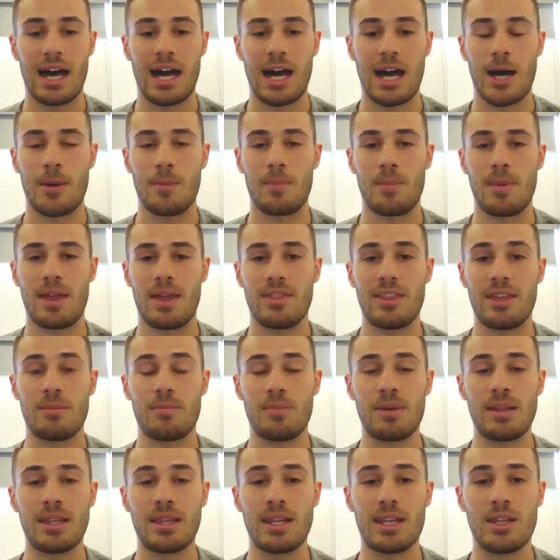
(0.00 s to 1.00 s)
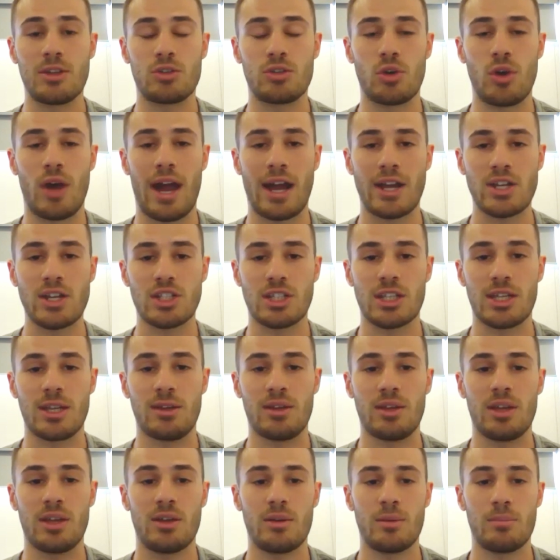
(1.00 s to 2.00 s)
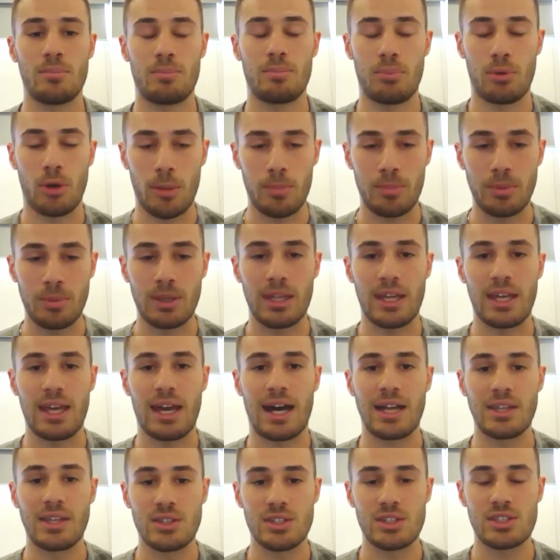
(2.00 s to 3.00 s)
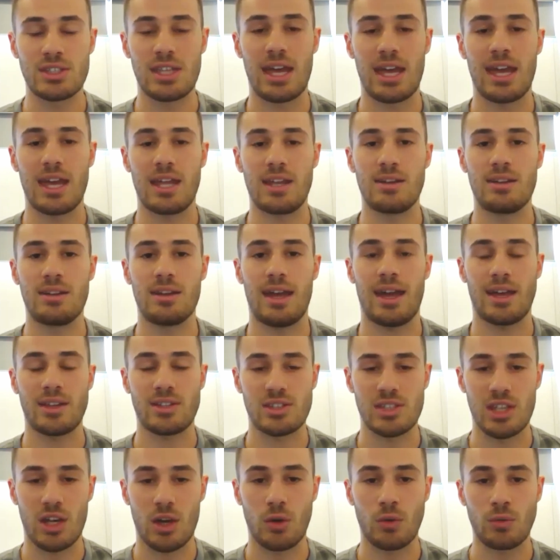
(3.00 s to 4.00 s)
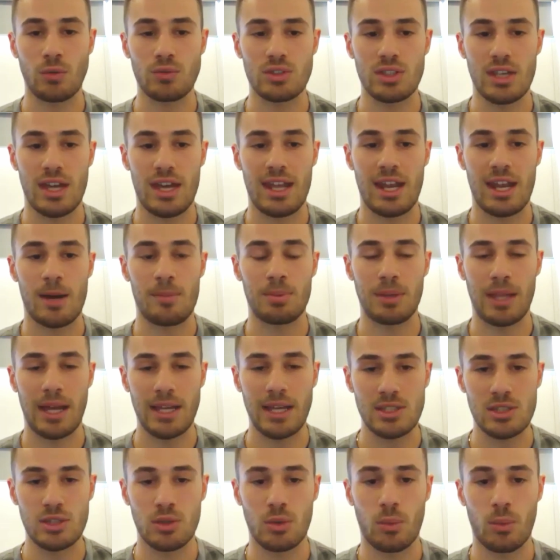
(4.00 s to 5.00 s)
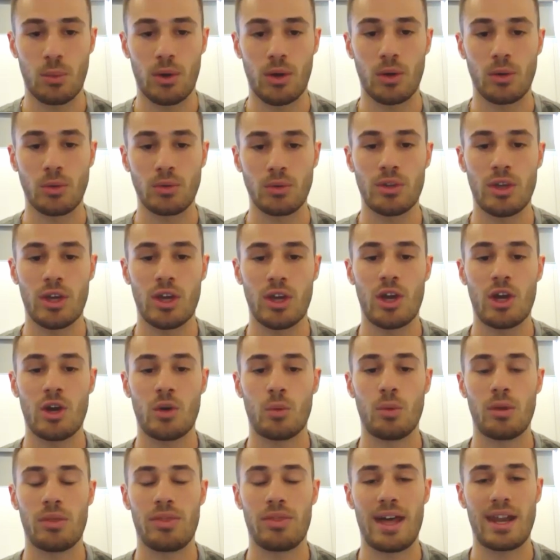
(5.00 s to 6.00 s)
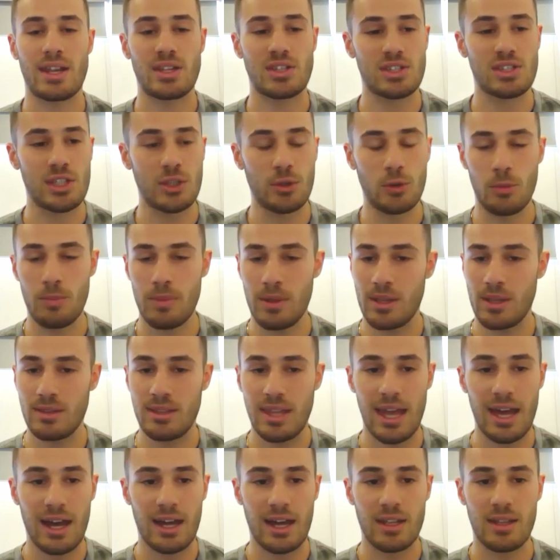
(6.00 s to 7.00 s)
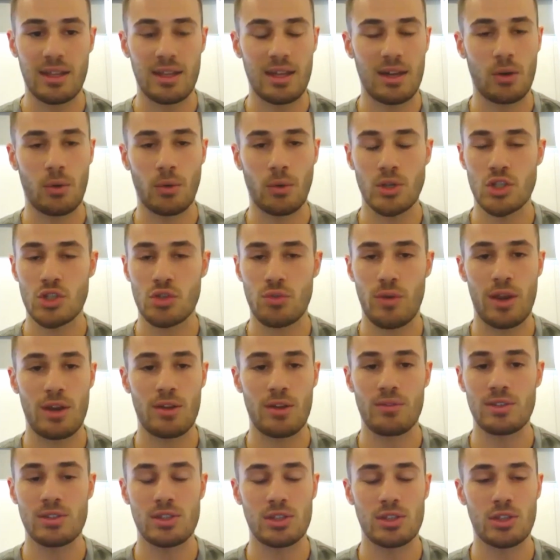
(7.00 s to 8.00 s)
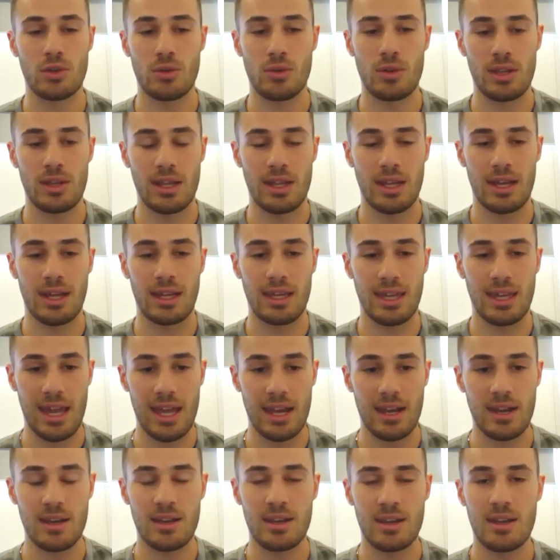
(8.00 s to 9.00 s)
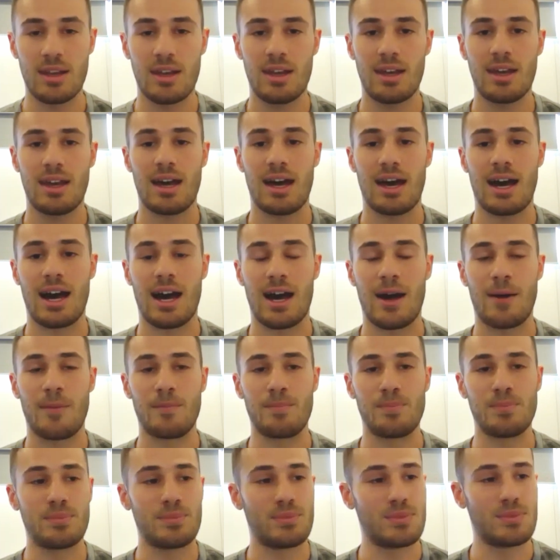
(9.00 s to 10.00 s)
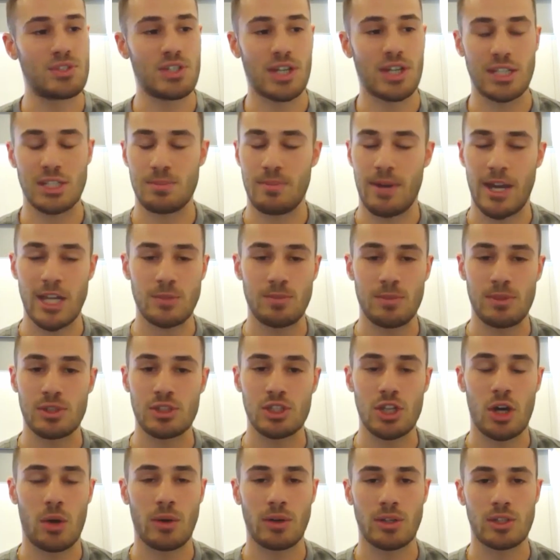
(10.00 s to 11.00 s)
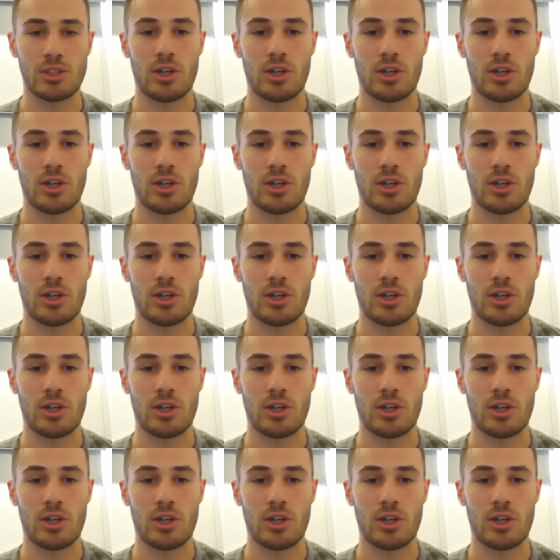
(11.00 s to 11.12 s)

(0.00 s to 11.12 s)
um, and the ability to actually properly understand ourselves and our place in the world without a single bit of doubt or a shred of insecurity again um, just makes me so